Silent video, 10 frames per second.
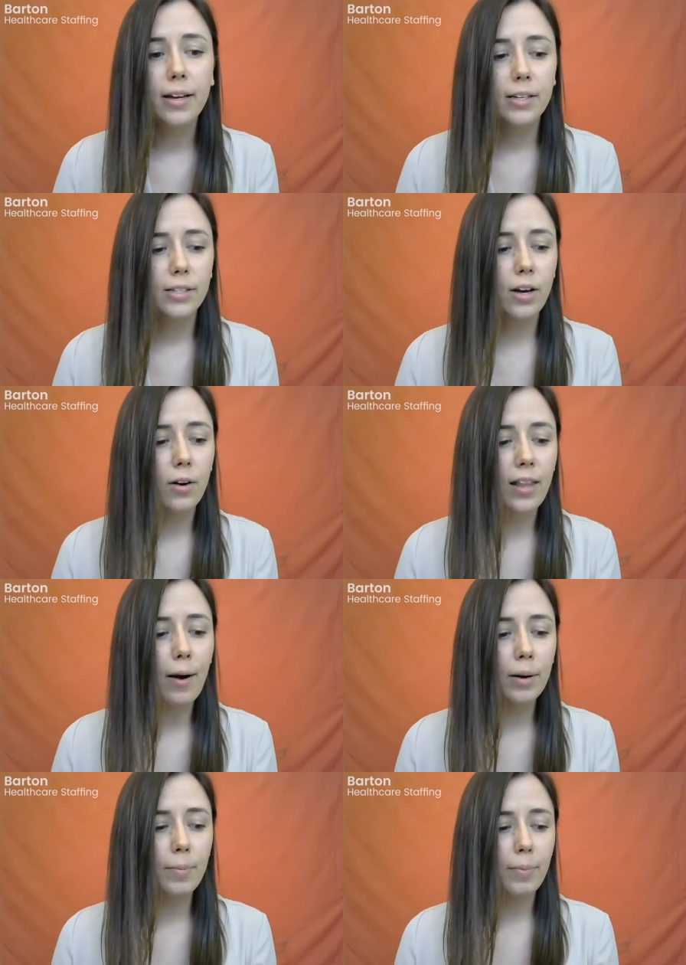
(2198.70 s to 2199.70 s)
So that
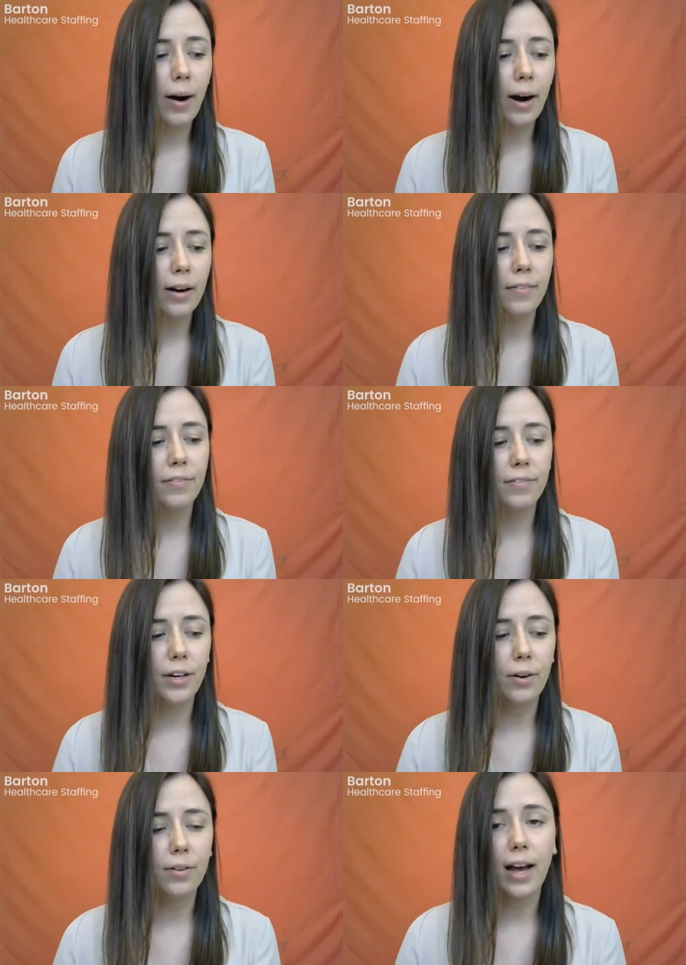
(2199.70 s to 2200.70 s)
would be part of,
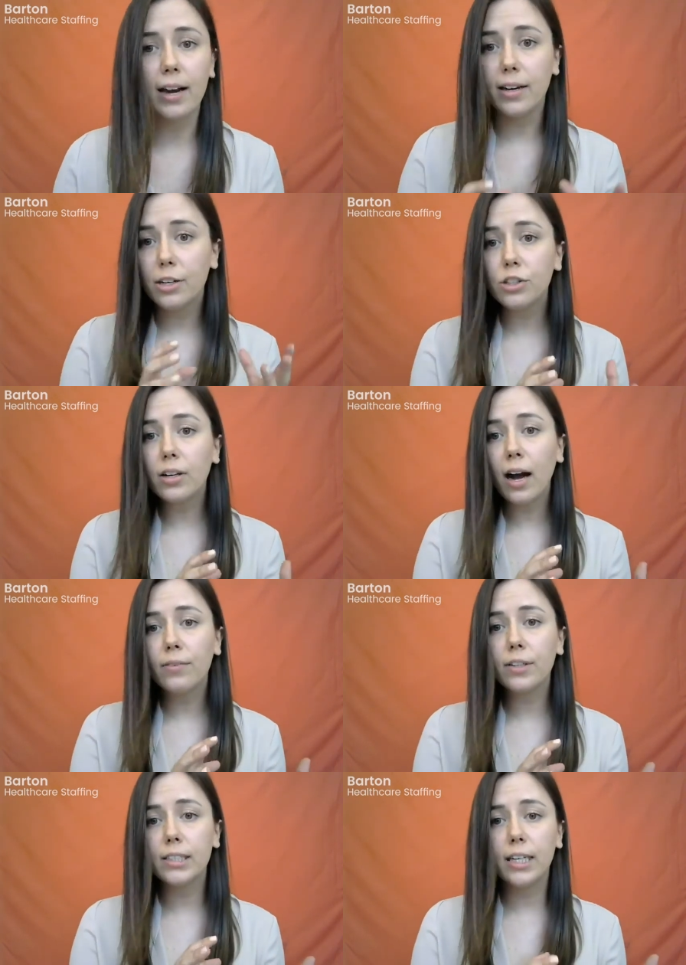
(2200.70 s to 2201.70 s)
that initial
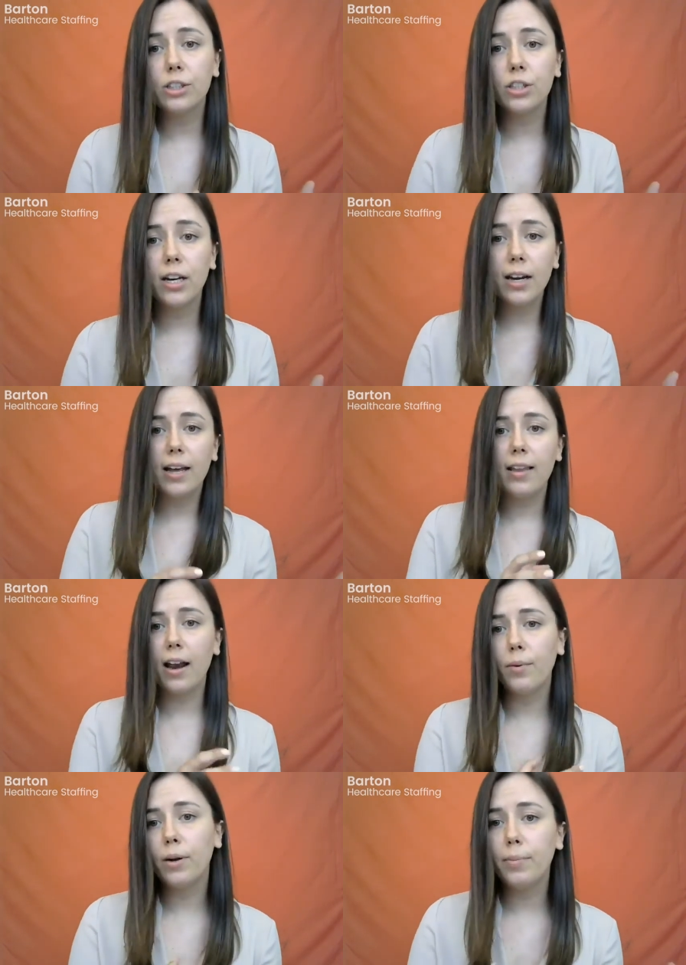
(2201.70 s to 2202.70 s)
conversation, and then
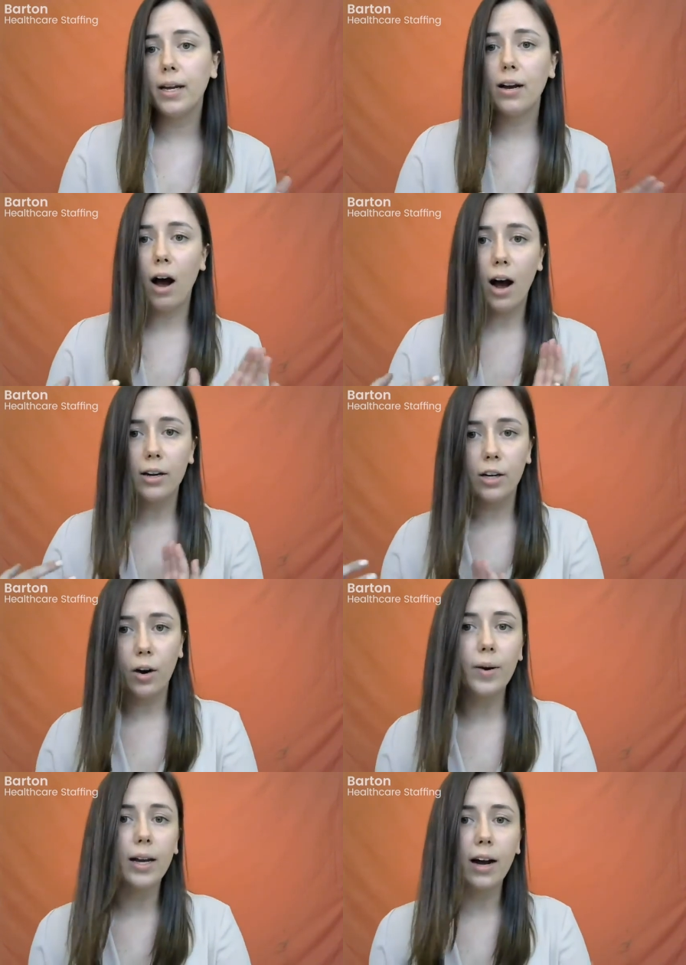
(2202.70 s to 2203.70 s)
it would be an
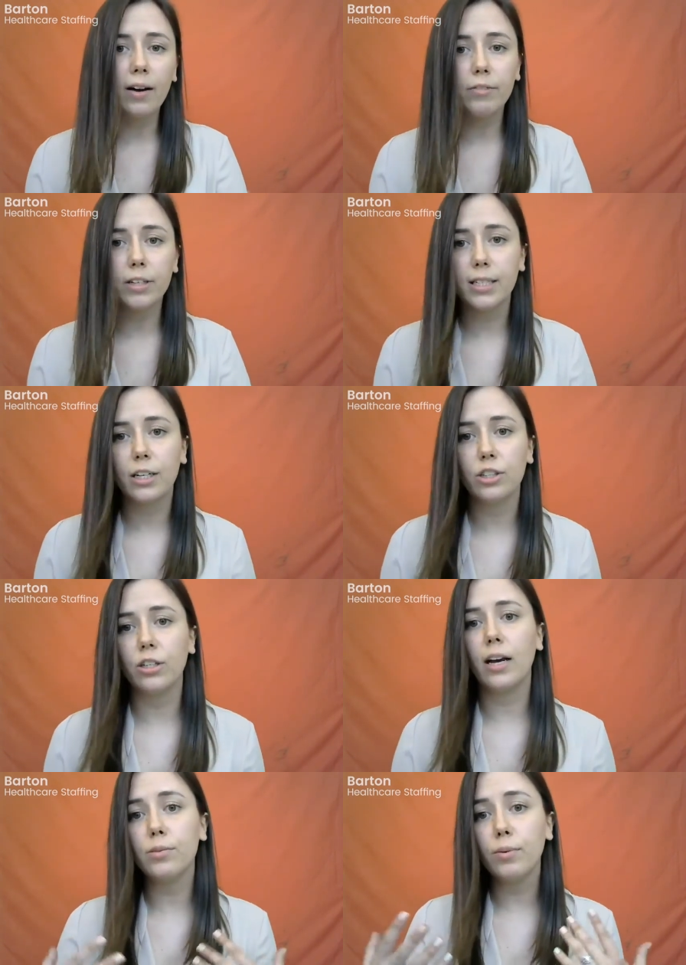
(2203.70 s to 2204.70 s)
ongoing
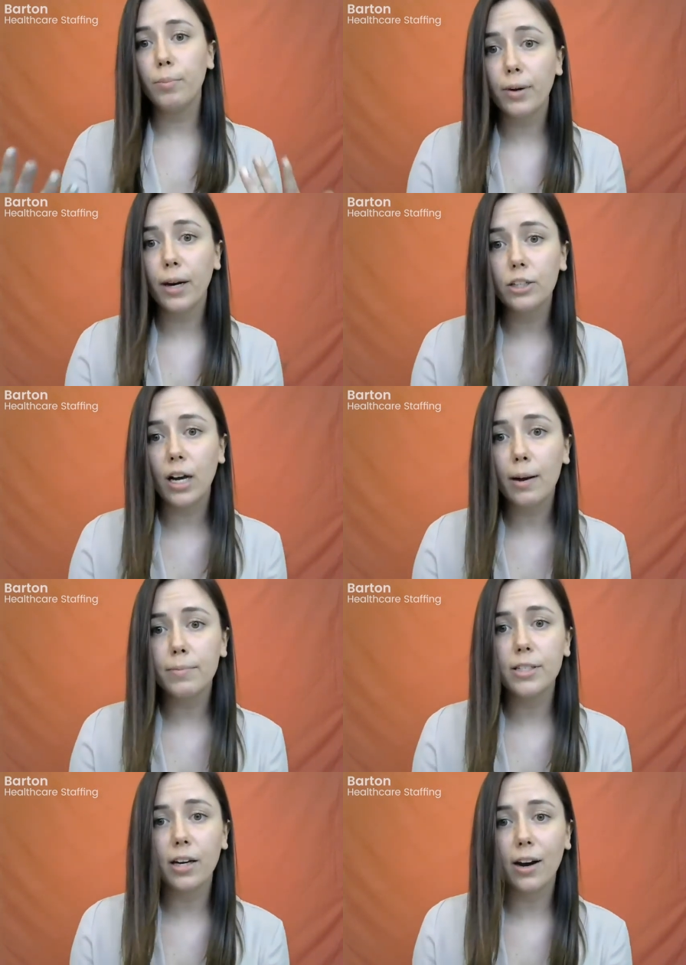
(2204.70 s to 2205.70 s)
conversation as we bring
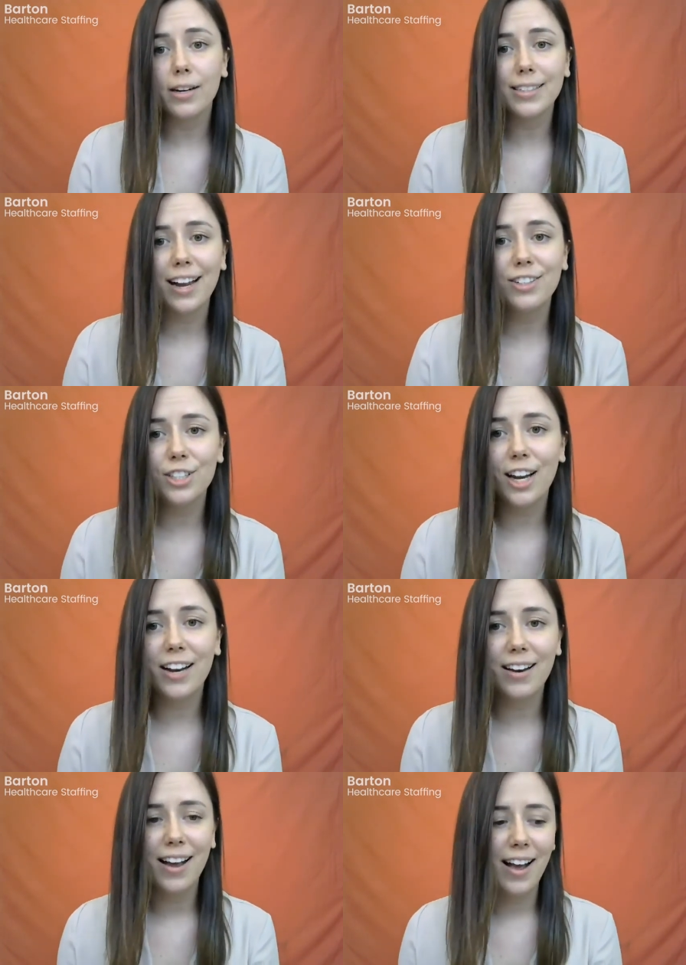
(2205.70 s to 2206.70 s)
jobs to your
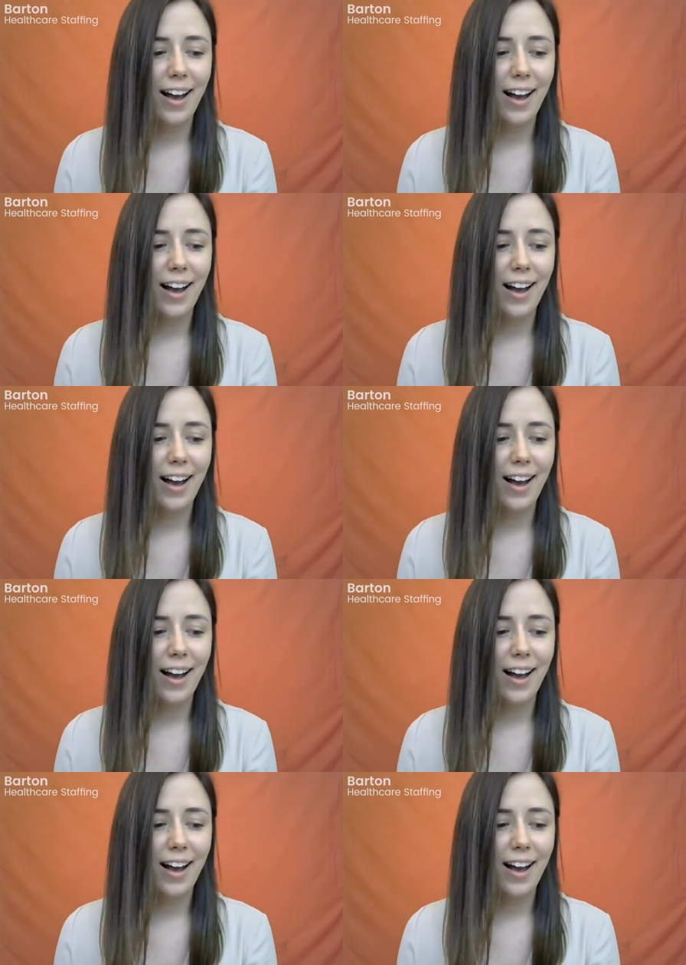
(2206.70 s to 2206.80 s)
attention.